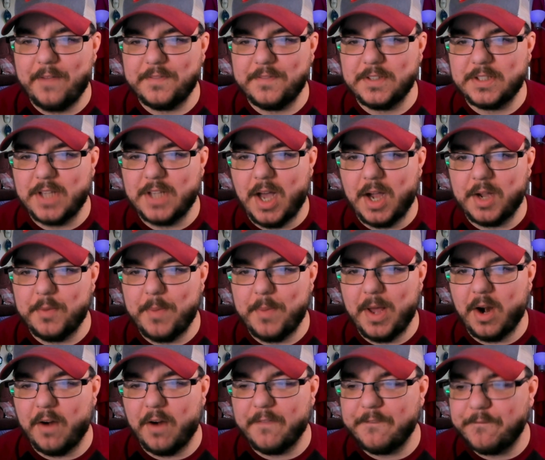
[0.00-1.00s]
to talk
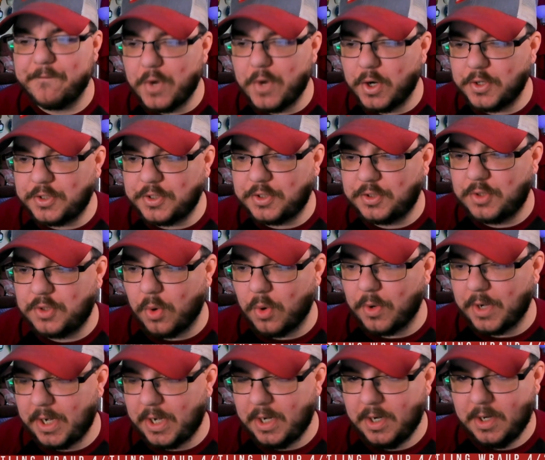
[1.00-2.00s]
about, our first
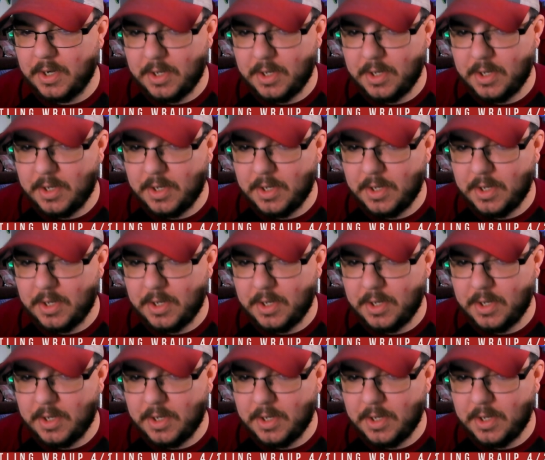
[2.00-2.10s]
story